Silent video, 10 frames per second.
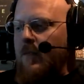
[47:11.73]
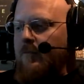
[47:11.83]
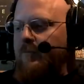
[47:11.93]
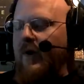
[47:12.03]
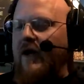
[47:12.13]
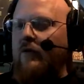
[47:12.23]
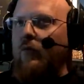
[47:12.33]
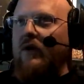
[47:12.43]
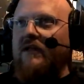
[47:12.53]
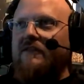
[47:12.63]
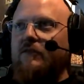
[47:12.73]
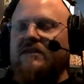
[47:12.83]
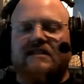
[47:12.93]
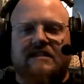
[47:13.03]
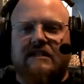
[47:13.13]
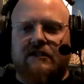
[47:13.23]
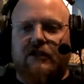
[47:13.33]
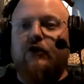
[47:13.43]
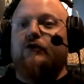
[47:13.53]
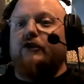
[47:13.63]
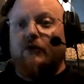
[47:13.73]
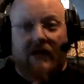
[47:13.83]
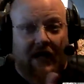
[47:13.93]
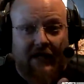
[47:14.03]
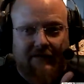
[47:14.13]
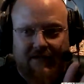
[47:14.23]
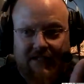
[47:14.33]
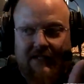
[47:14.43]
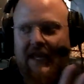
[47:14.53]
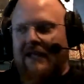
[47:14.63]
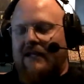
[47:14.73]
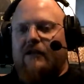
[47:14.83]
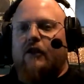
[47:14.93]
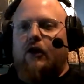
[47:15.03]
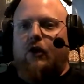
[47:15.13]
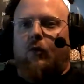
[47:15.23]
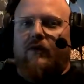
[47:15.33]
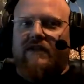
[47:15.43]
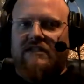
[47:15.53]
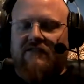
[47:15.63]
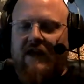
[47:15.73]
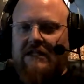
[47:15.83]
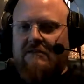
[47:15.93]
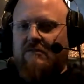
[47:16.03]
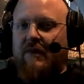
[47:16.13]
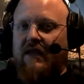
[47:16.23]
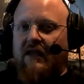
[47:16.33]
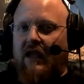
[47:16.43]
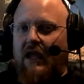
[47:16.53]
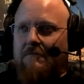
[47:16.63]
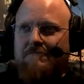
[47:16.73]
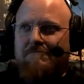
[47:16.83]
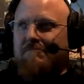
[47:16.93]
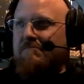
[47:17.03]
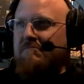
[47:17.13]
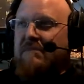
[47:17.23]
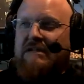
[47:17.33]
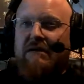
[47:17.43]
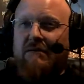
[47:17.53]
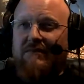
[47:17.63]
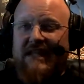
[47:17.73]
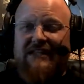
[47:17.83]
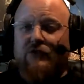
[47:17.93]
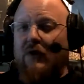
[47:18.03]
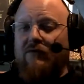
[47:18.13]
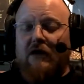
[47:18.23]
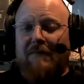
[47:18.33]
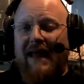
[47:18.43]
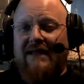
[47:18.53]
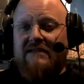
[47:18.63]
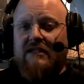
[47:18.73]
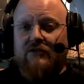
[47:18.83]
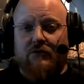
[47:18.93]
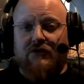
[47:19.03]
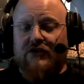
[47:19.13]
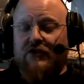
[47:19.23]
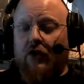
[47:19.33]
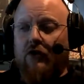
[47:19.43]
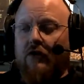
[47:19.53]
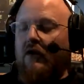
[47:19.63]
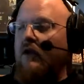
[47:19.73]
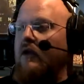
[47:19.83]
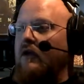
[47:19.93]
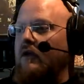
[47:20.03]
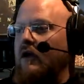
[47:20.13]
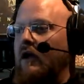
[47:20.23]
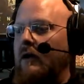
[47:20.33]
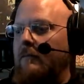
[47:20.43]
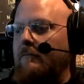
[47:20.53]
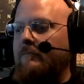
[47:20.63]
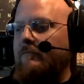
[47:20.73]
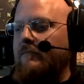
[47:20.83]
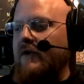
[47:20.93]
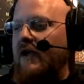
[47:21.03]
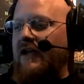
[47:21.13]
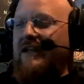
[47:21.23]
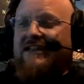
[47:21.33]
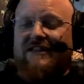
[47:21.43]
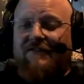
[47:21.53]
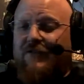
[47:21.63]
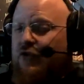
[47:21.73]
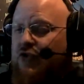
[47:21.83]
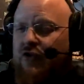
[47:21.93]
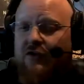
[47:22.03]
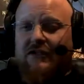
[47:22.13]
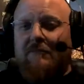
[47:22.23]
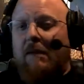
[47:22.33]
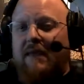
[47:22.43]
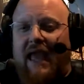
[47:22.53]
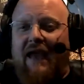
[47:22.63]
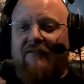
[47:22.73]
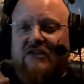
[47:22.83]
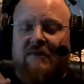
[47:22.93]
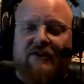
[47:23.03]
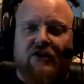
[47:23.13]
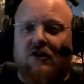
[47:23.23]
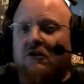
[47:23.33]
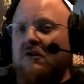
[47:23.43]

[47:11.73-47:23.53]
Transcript: But with the new gun, the YEET cannon, with its advancements being a minimum 10 to 12 round magazines, where it's going to start, the future to maybe have some other,